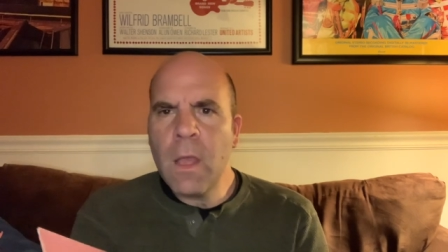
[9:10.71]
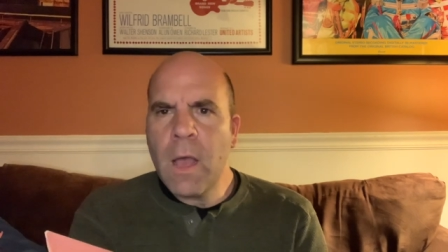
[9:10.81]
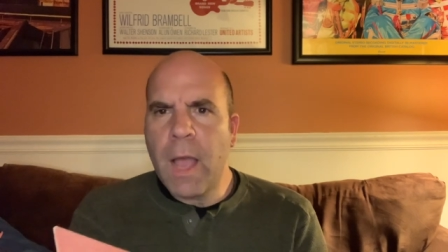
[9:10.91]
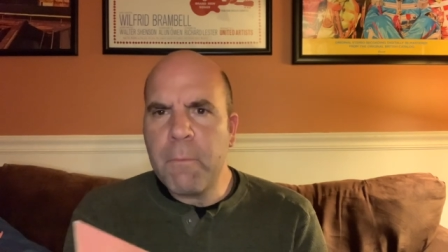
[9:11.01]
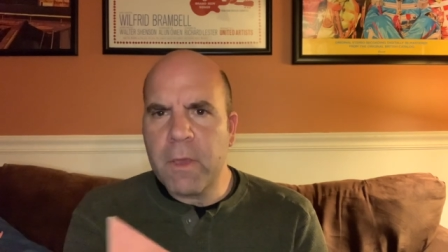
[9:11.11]

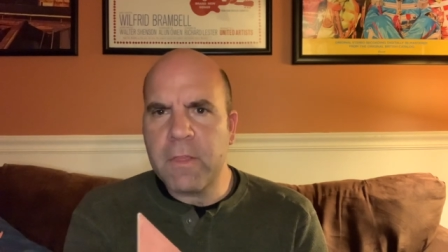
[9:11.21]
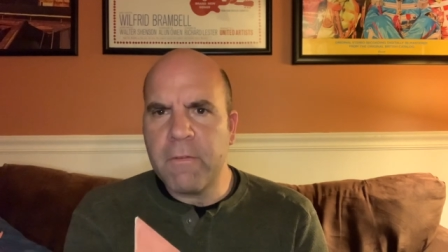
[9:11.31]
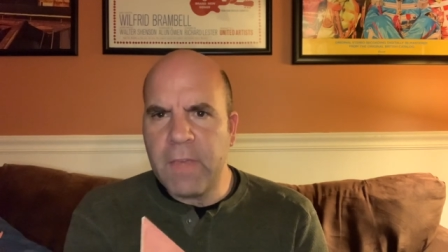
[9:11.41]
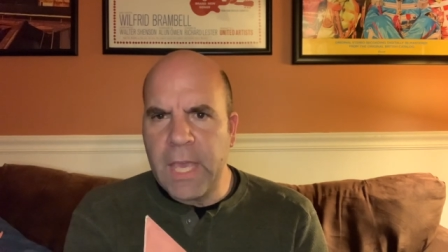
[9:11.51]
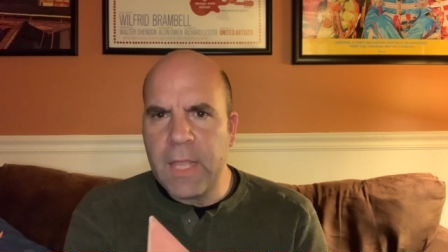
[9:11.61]
I must
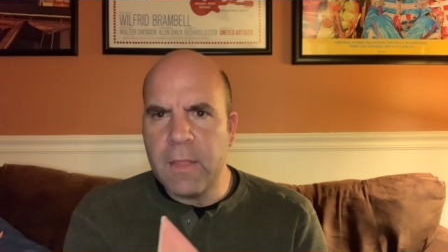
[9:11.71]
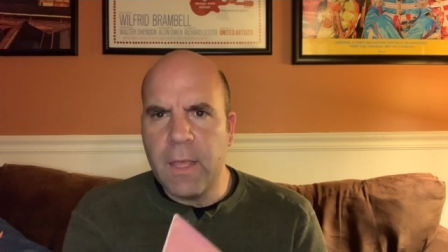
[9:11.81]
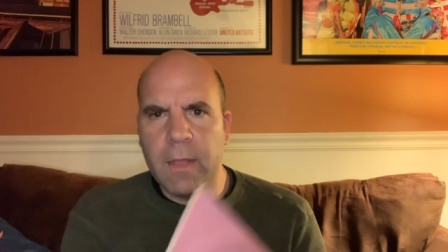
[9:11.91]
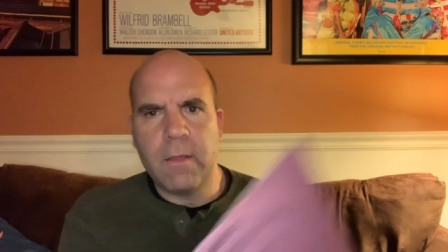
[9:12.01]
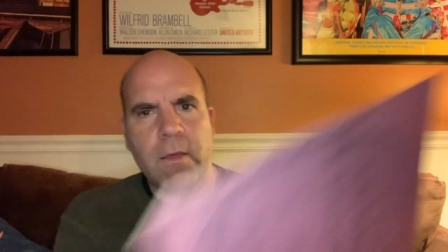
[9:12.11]
have eaten
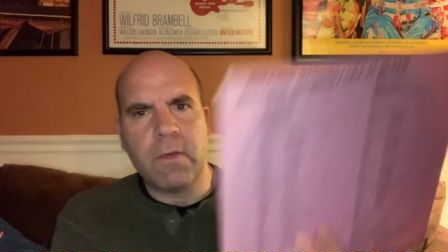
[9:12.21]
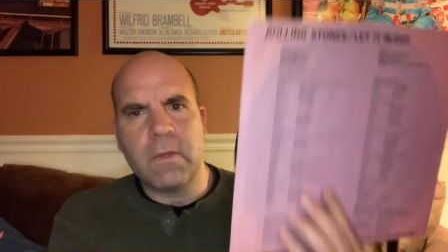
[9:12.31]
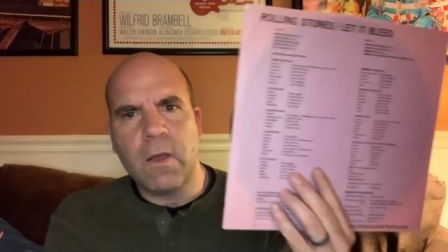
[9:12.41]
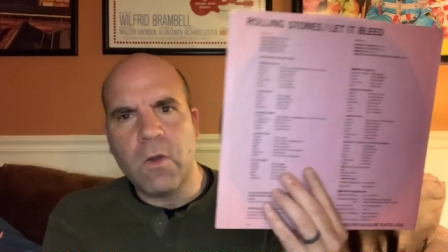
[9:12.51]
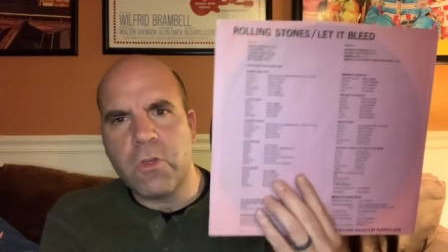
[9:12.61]
it.
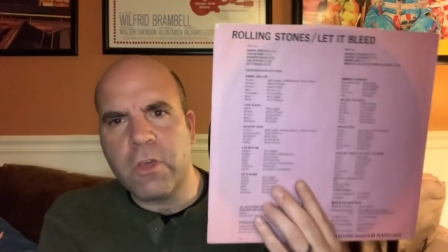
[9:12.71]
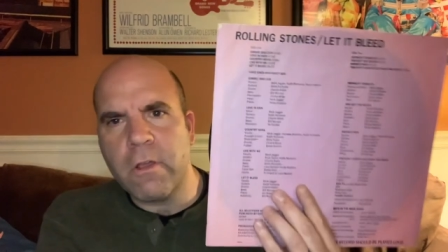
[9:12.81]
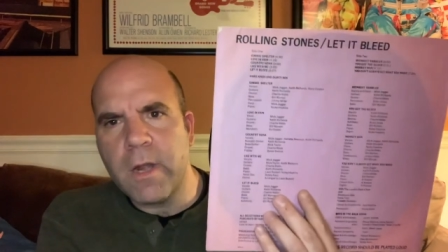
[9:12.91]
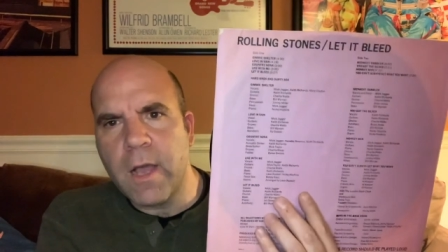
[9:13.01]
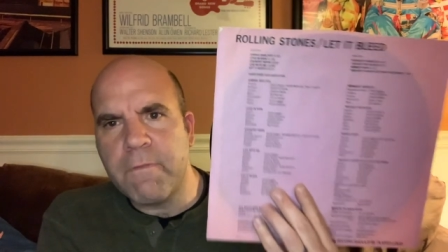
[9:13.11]
So
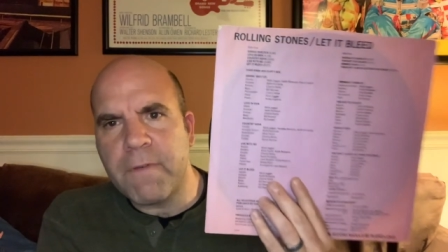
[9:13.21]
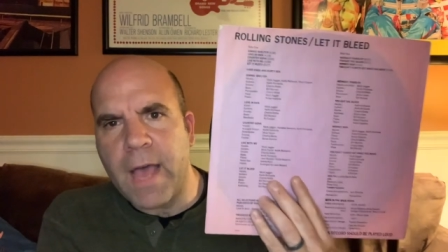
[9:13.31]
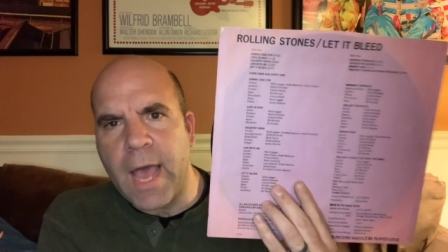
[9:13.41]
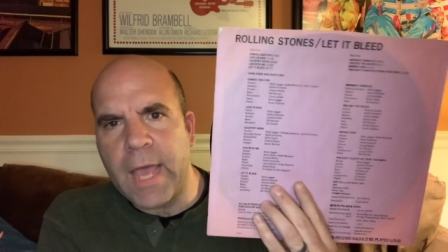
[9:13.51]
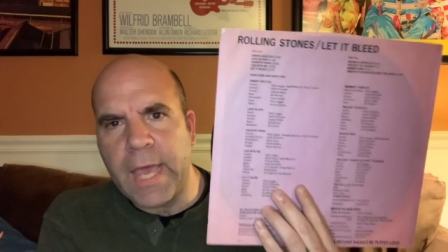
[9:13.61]
sure enough,
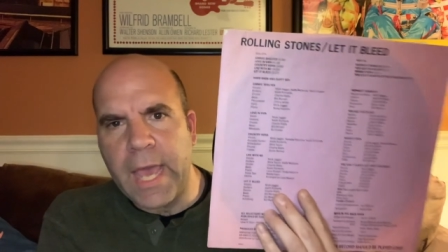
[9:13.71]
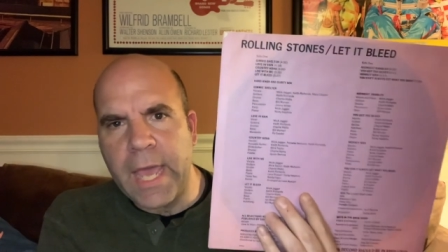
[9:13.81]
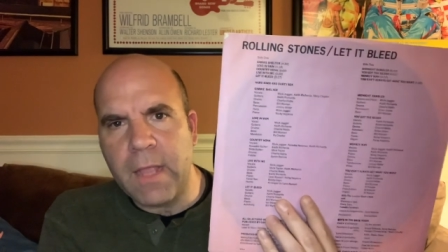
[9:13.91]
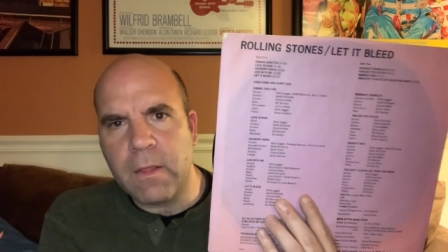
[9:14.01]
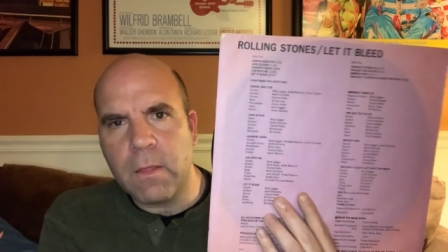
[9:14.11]
I
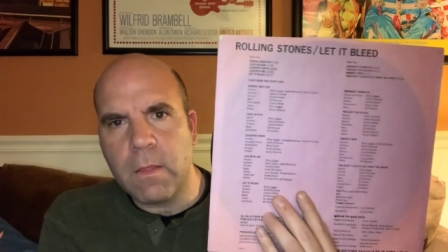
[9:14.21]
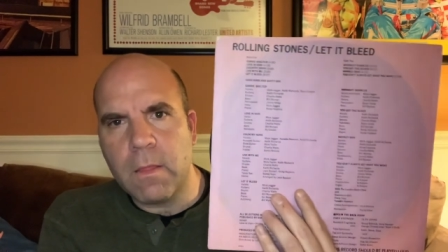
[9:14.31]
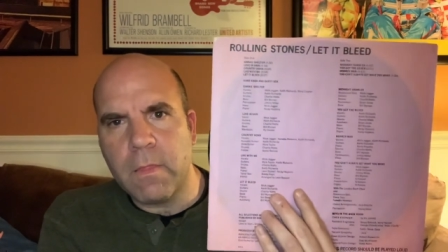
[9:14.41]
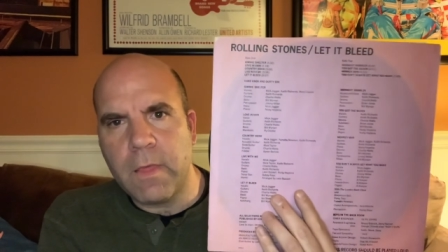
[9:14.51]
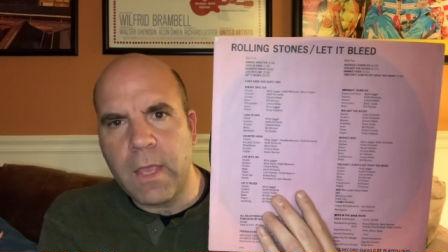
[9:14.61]
ate
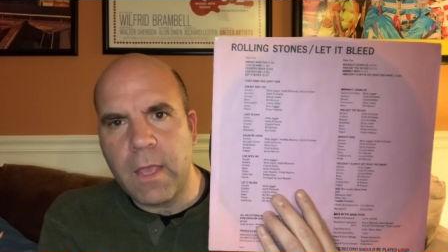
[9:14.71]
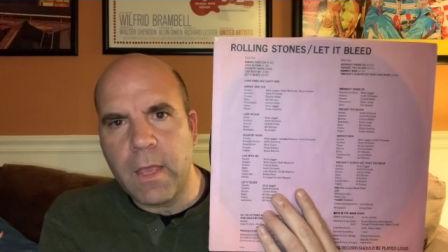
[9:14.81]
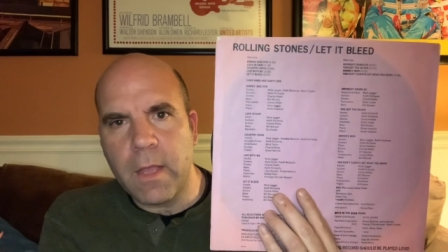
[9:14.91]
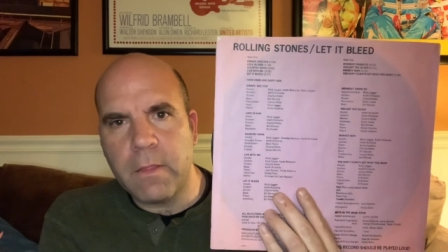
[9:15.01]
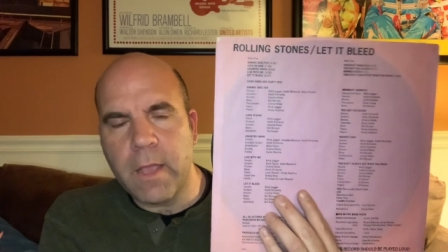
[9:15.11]

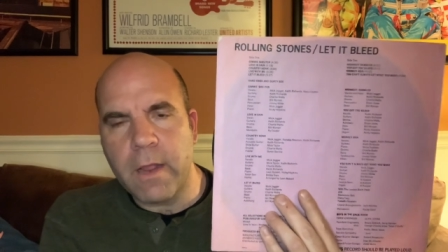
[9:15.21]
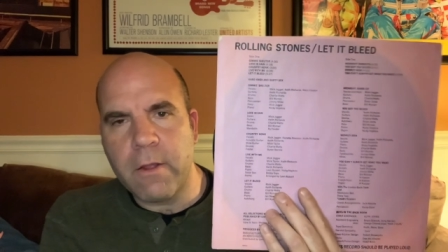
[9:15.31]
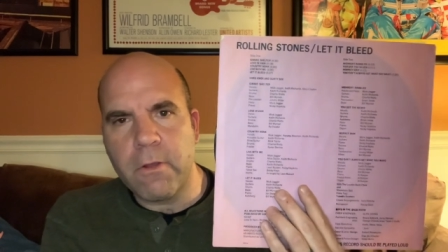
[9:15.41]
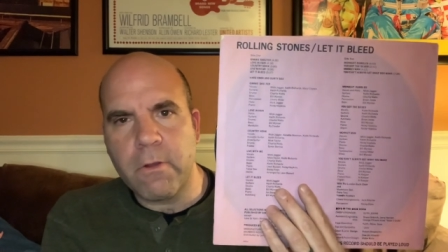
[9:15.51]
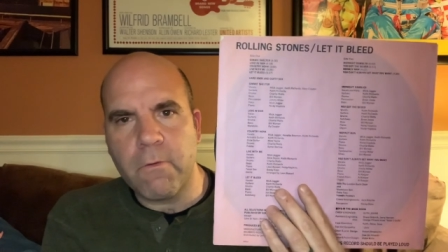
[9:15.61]
the
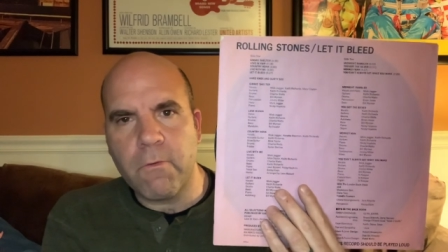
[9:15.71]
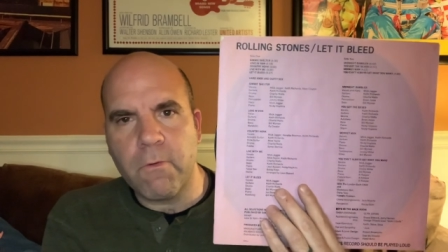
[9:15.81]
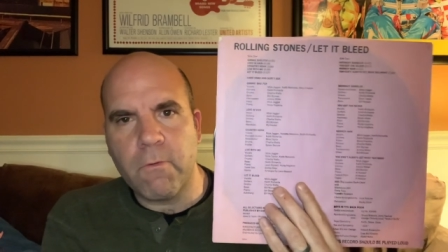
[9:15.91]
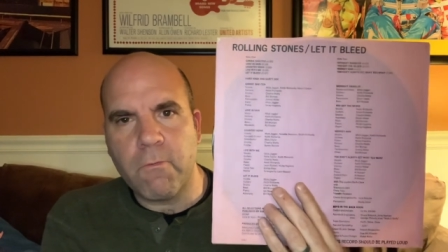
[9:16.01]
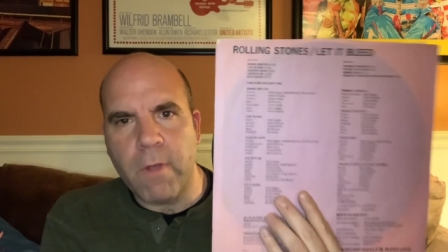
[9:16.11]
entire
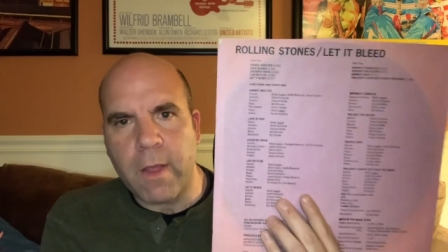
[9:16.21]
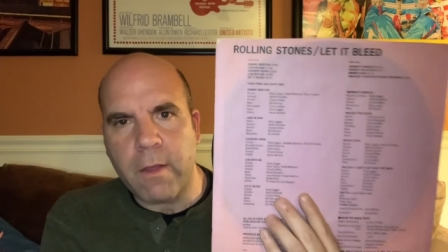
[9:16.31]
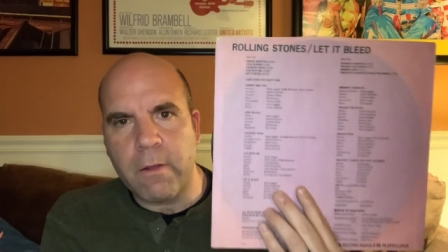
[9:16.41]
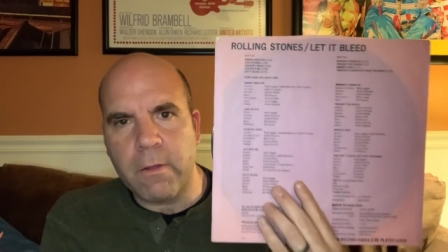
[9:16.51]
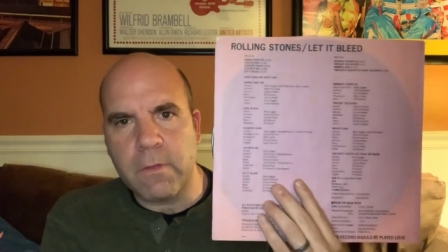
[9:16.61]

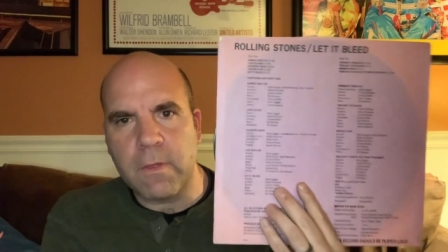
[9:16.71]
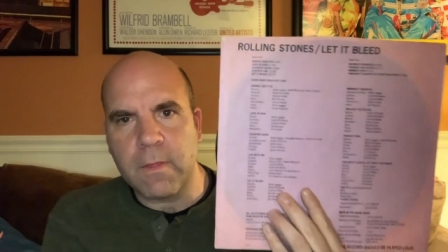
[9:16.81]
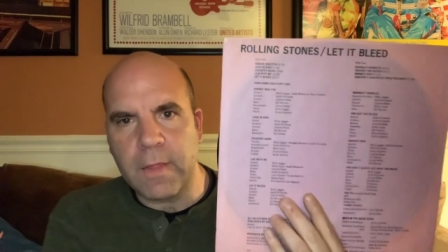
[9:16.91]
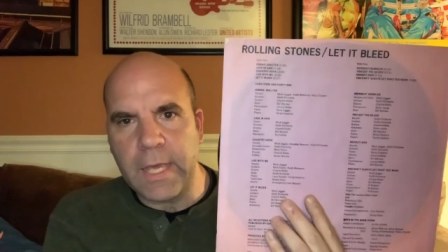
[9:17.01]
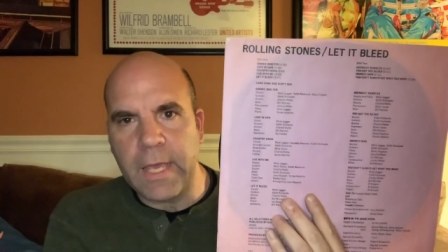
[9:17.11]
record
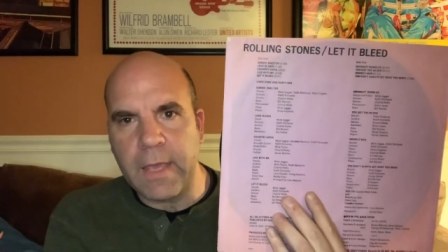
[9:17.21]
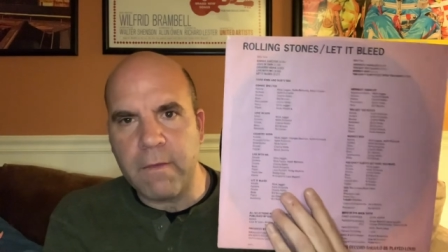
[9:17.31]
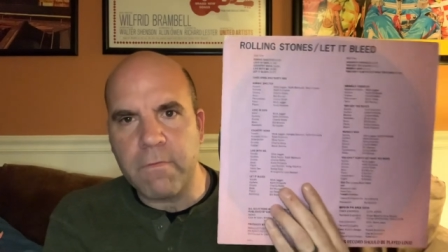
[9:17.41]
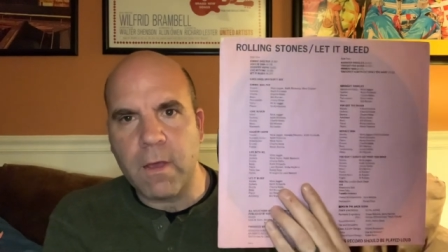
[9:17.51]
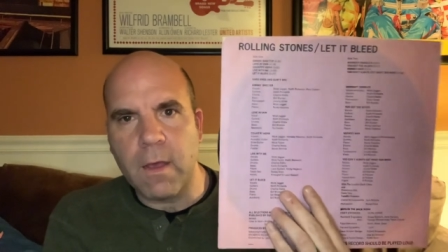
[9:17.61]

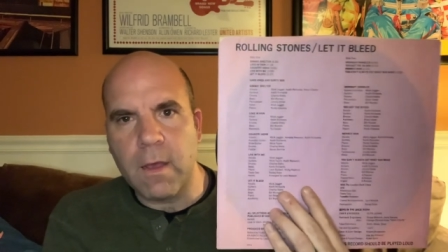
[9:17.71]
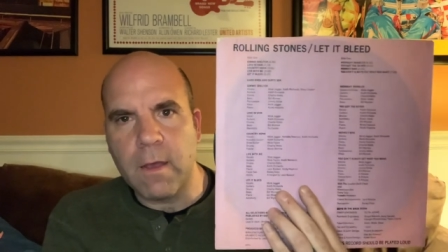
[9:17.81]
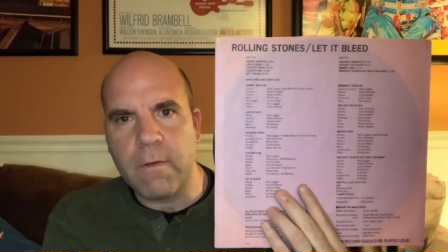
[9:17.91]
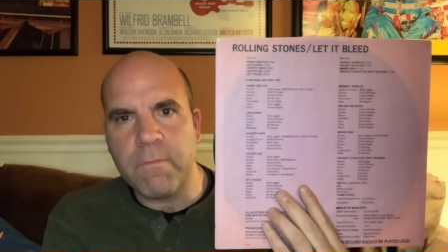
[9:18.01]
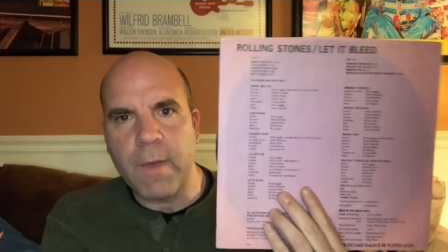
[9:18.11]
sleeve
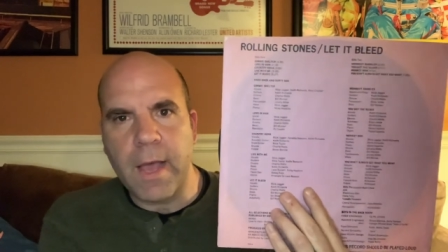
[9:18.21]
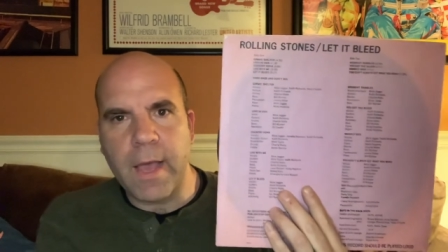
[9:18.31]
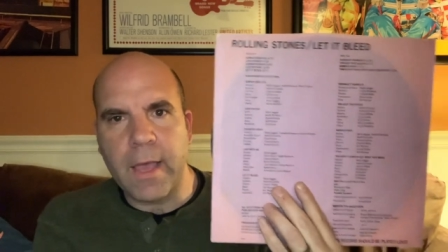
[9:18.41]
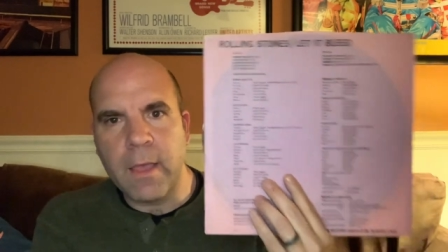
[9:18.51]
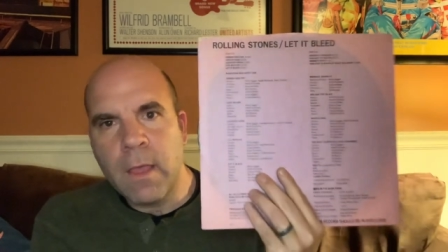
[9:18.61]
of
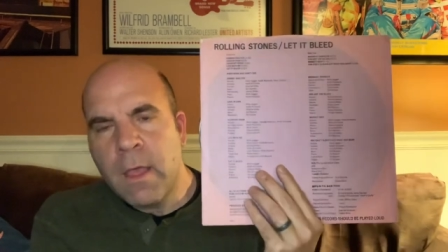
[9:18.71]
my